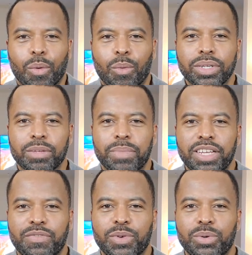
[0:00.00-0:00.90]
what's the
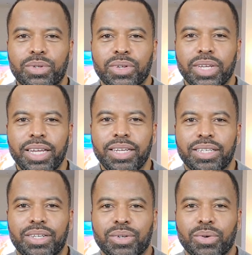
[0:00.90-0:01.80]
best foods to
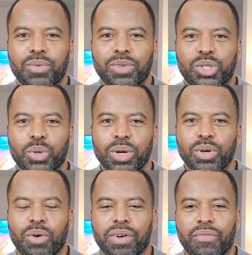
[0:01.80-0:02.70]
eat to shorten
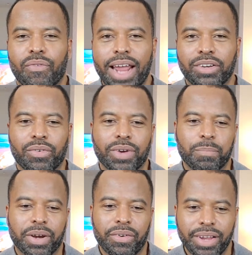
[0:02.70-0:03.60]
your refractory
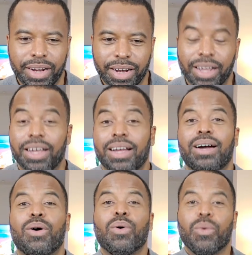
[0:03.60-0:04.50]
period?
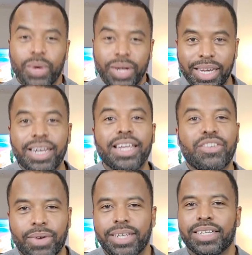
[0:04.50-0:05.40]
we
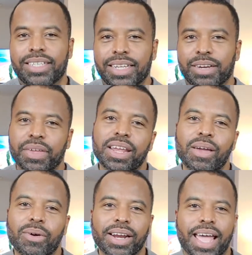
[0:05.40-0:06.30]
literally just did a
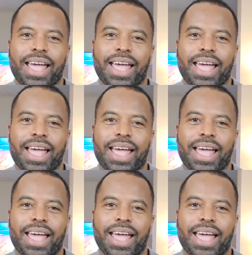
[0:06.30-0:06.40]
video on that.